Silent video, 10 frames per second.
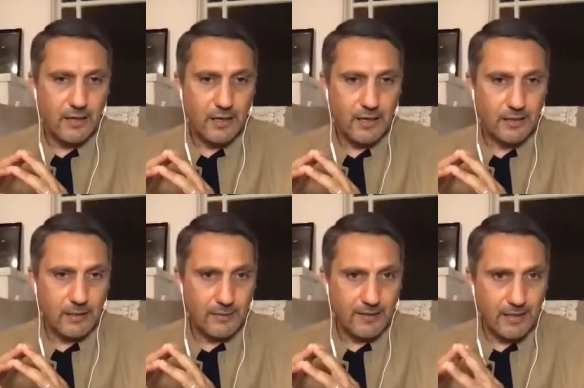and
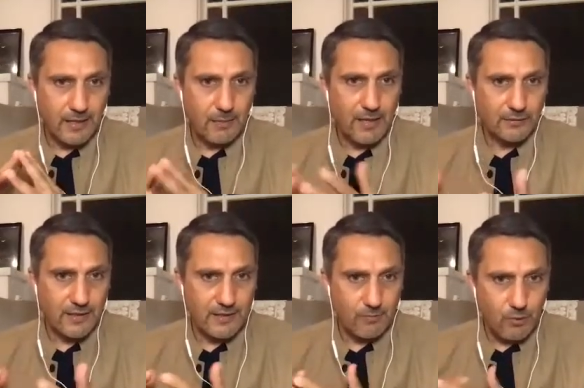come out
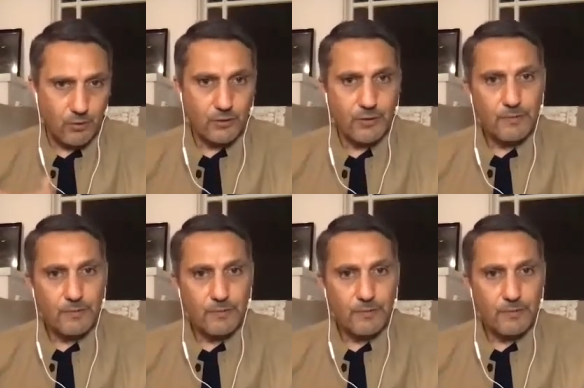as a book,